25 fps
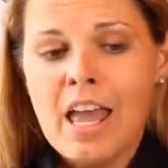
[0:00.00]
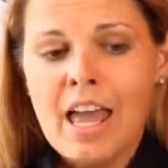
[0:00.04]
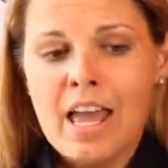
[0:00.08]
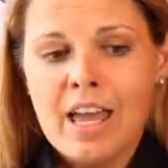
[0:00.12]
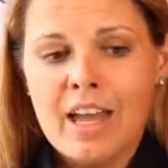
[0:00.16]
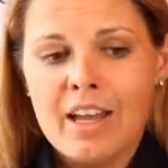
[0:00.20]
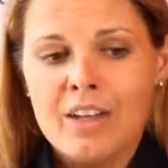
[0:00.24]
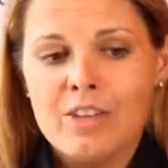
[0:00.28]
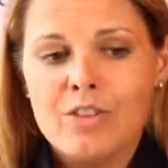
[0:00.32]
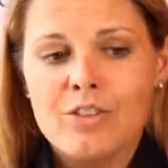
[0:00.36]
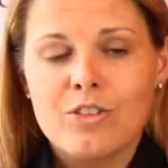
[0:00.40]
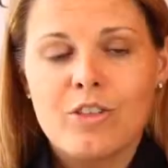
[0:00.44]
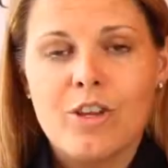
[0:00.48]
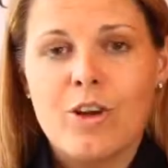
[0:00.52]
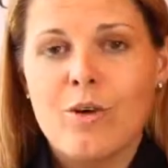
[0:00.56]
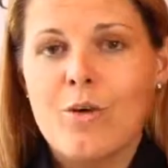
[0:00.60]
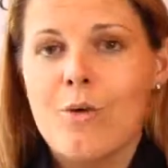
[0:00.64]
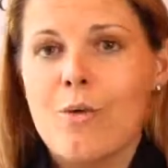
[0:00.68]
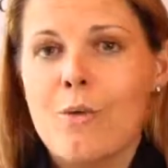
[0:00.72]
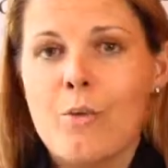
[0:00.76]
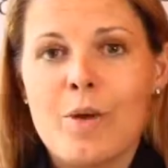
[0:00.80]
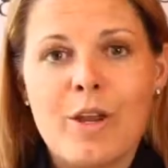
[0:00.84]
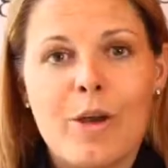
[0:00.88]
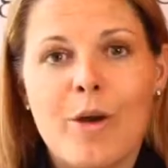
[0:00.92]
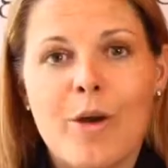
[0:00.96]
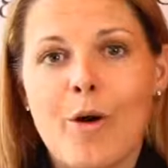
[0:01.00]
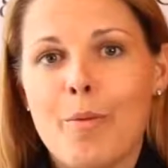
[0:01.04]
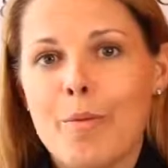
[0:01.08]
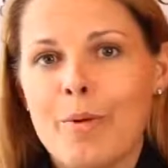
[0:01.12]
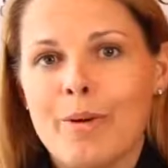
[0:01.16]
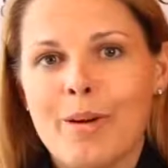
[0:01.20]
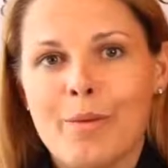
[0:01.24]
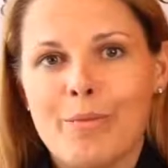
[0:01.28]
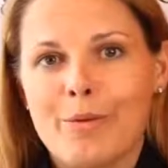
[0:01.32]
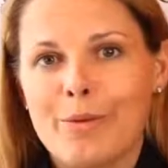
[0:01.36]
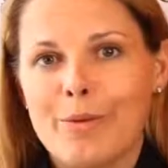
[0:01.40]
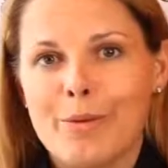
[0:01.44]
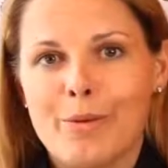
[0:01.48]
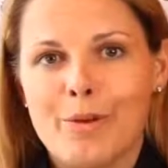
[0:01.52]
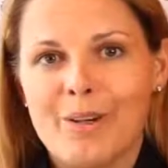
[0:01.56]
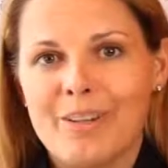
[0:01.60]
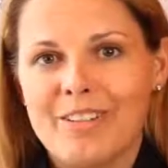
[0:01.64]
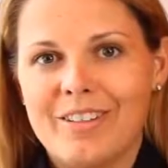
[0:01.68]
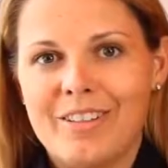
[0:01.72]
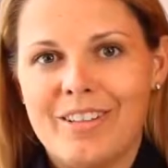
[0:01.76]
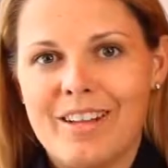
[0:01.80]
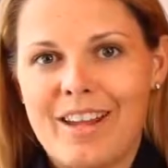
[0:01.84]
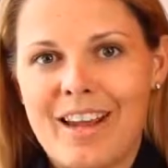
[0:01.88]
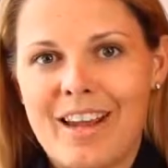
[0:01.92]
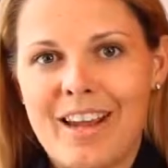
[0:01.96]
And so we open up the
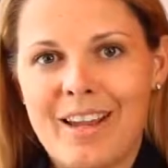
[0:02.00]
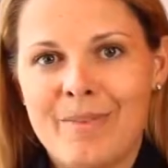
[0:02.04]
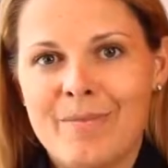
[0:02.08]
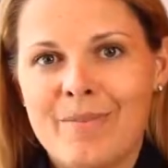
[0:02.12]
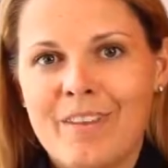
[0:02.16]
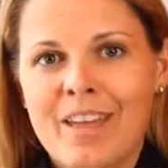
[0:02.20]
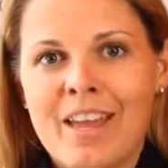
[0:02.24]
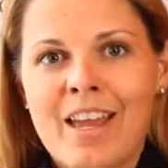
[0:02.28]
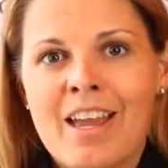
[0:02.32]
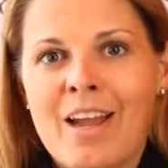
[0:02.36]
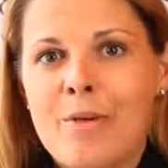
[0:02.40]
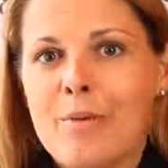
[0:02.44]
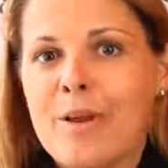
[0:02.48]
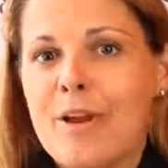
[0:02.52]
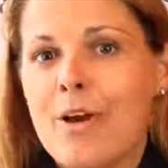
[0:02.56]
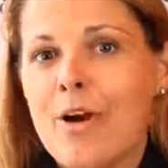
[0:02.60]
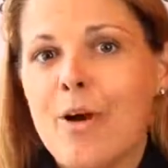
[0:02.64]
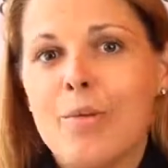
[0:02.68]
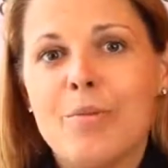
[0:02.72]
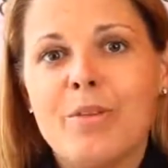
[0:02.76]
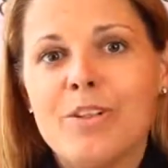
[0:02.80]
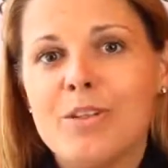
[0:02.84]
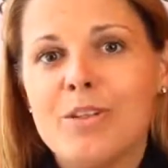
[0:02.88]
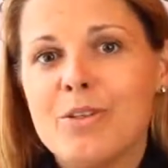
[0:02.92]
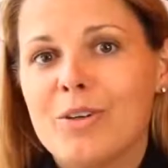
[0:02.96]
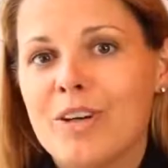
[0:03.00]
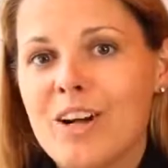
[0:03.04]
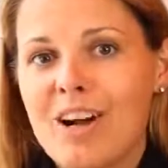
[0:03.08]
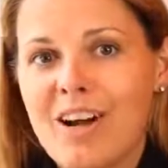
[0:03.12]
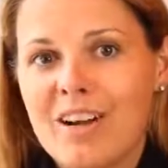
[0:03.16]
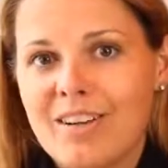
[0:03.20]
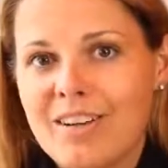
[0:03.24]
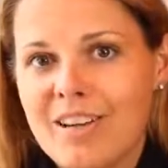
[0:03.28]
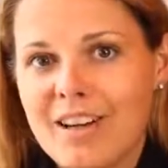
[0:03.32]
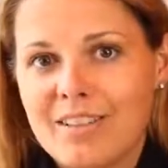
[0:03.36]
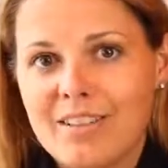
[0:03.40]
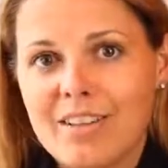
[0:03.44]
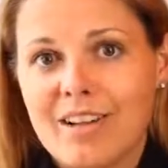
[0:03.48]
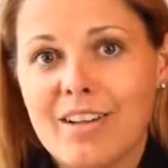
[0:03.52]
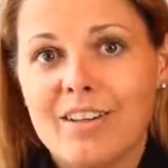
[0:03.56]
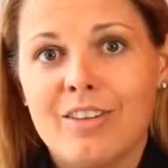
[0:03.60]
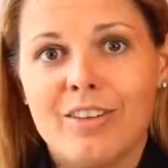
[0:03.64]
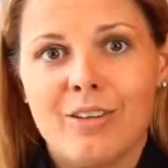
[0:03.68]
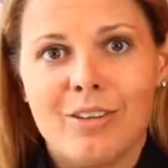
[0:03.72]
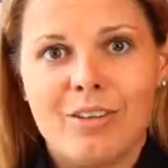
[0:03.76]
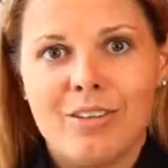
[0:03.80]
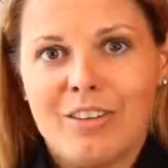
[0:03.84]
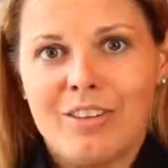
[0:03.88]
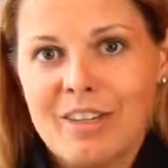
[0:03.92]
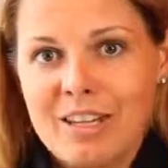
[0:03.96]
doors today. We hope that you'll contact
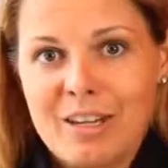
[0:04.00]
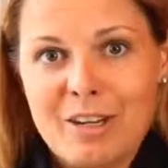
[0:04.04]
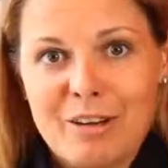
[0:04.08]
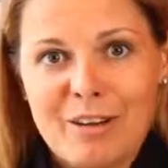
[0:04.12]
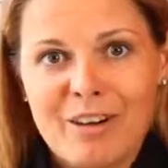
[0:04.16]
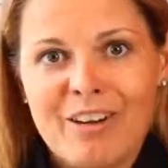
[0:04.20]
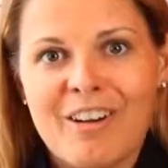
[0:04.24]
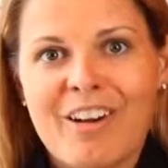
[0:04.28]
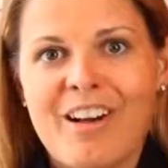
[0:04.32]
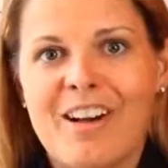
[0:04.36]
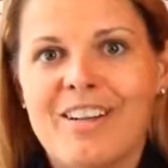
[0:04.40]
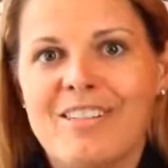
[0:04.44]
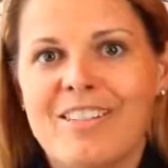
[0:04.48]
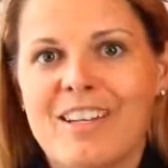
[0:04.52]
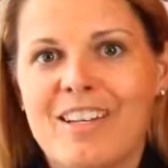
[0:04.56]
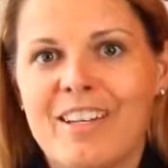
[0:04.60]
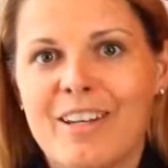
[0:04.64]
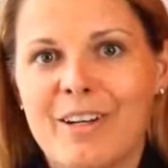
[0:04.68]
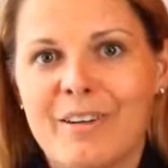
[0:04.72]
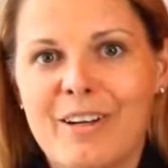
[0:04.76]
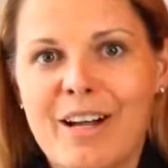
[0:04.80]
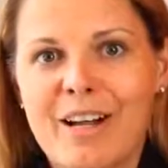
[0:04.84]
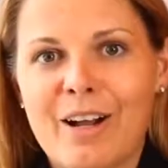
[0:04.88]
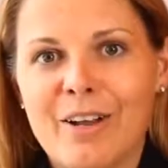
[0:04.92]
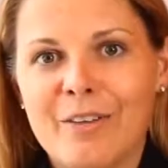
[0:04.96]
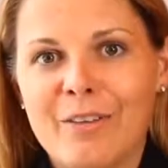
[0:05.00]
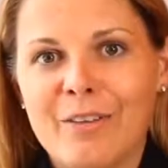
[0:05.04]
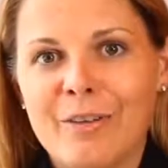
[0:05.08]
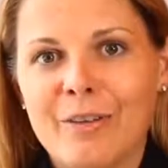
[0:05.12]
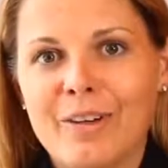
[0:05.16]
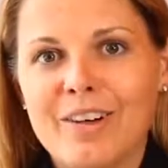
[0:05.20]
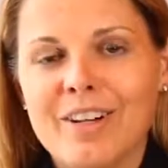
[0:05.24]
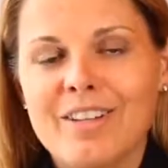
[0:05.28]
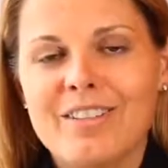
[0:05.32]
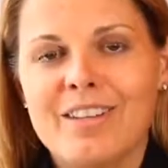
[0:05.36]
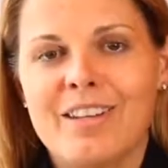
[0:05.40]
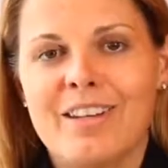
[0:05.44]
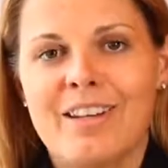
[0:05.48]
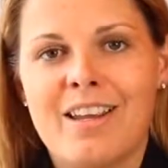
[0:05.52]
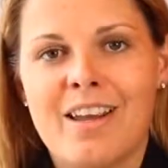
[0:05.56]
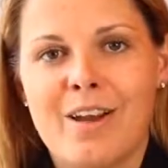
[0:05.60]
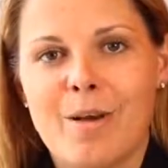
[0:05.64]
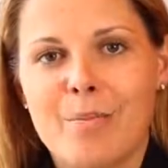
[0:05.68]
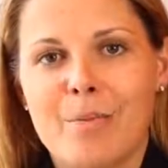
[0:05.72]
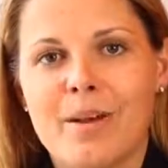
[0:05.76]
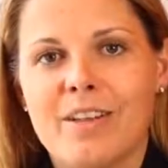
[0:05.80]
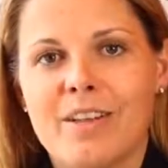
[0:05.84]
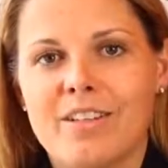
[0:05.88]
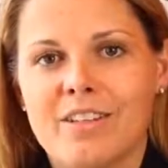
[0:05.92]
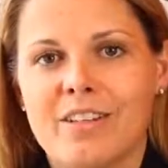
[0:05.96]
us here on Daily Crowdsource and
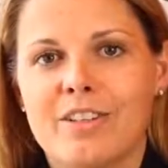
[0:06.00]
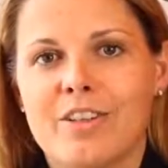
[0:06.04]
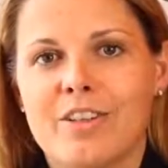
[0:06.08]
help us